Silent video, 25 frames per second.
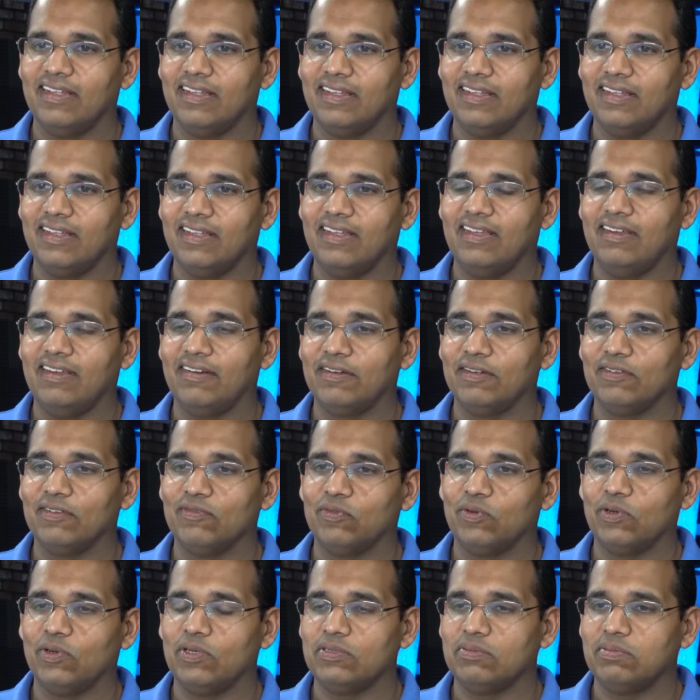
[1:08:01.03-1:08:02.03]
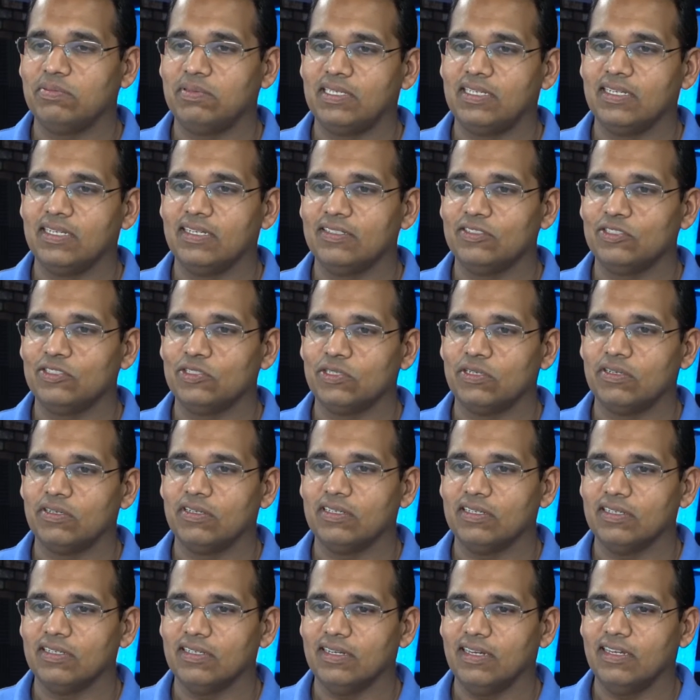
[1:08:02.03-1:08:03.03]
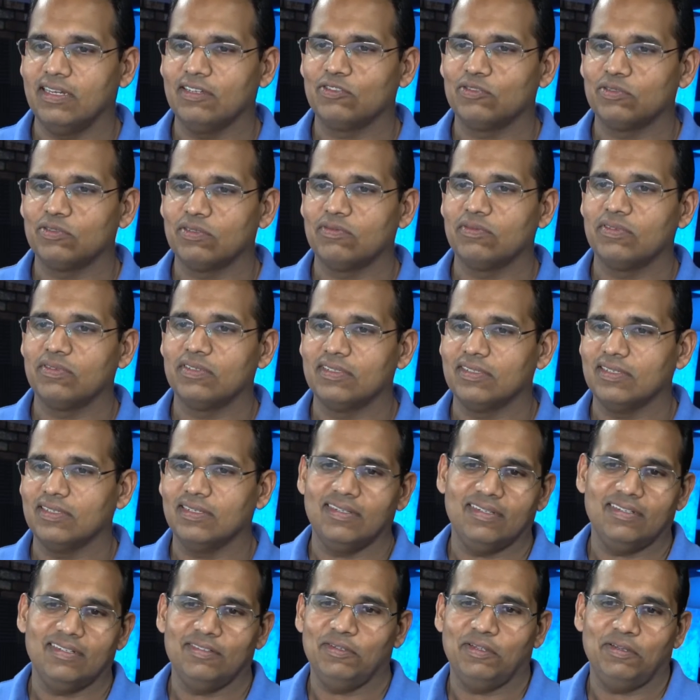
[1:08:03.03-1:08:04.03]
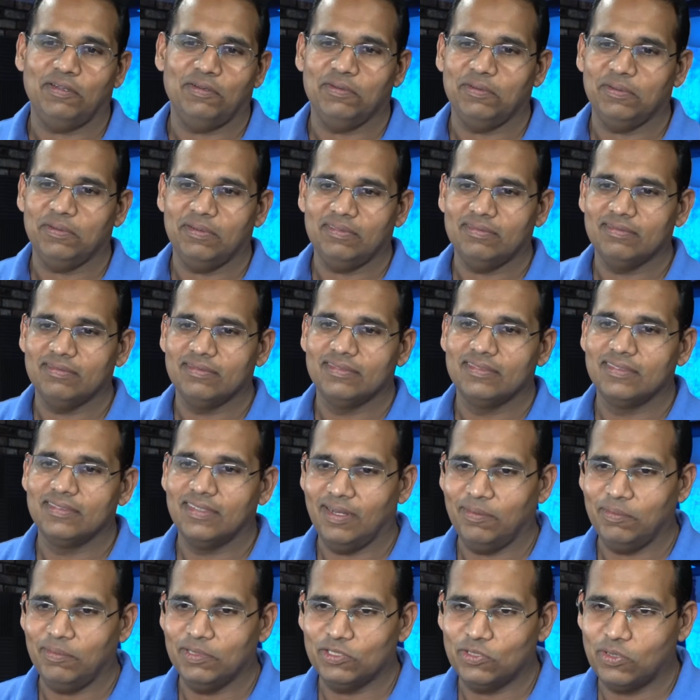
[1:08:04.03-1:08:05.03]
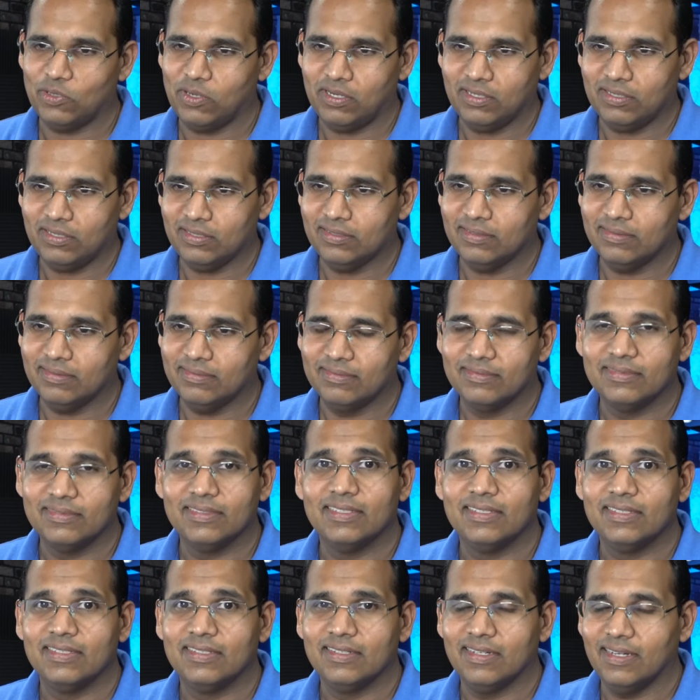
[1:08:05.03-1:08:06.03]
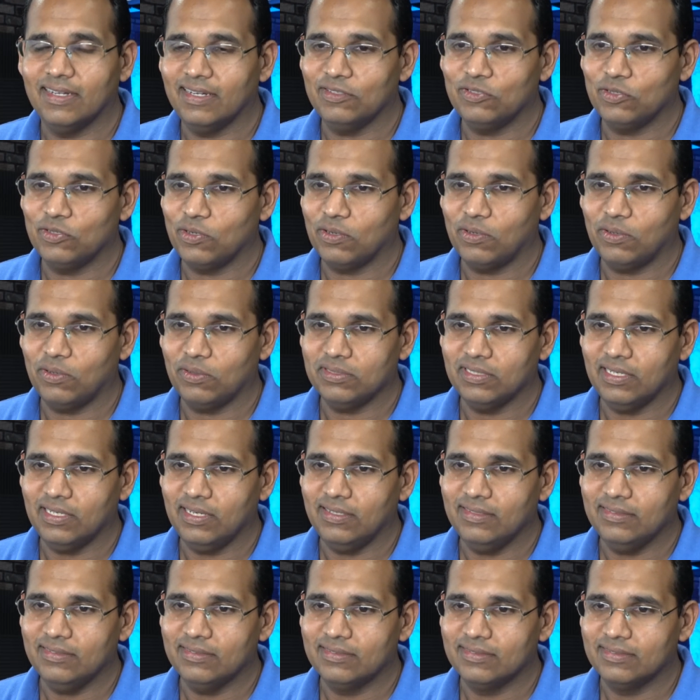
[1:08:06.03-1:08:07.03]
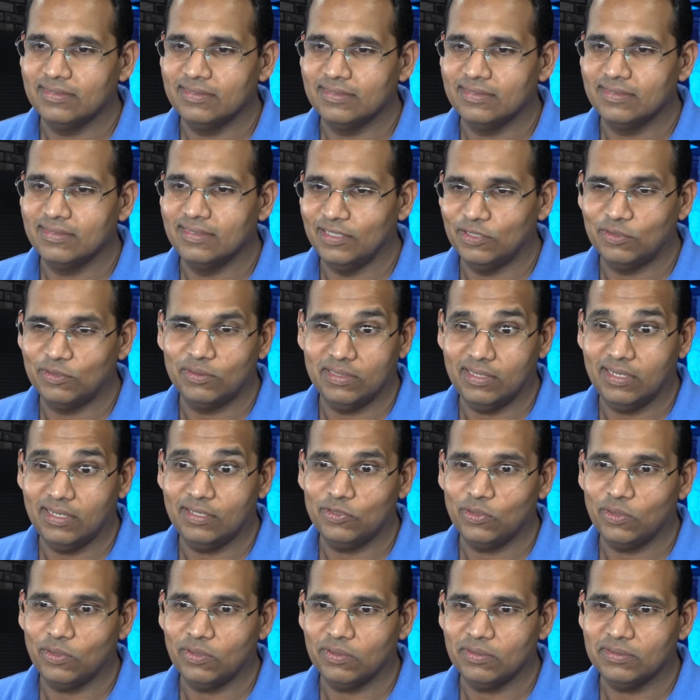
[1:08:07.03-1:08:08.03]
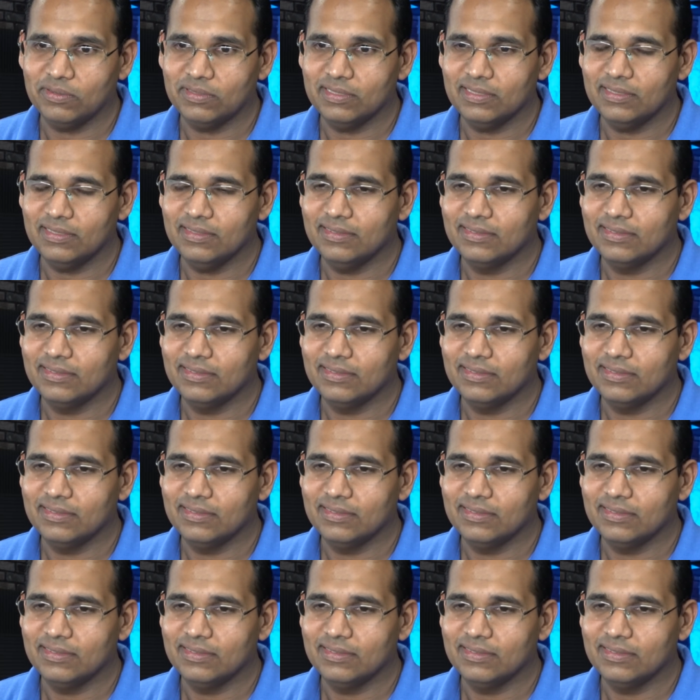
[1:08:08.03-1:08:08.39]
a voice because you're an extrovert? I don't know. I'm a talker. I talk all day. Literally, I talk all day.